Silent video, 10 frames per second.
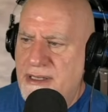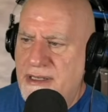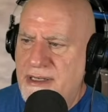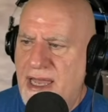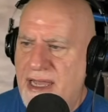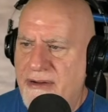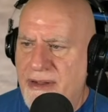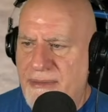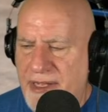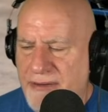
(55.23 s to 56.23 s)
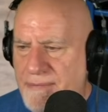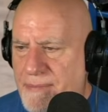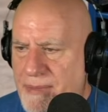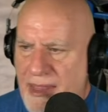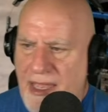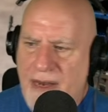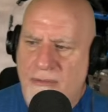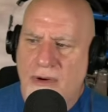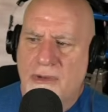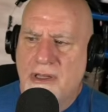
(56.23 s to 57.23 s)
diagram here. And
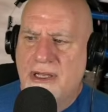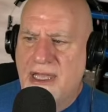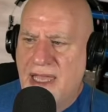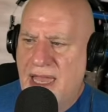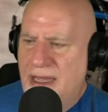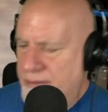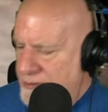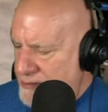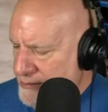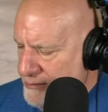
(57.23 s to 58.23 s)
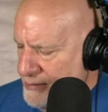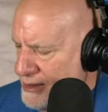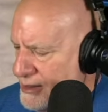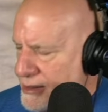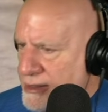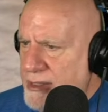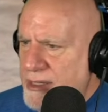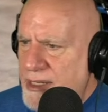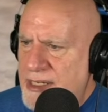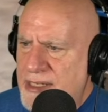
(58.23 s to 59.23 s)
what we're looking at
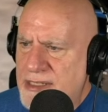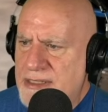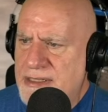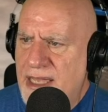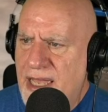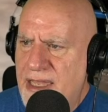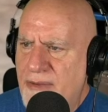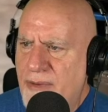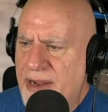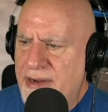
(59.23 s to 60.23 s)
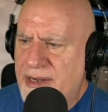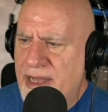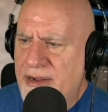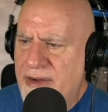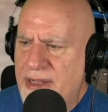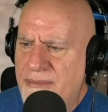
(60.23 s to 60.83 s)
is a wiring diagram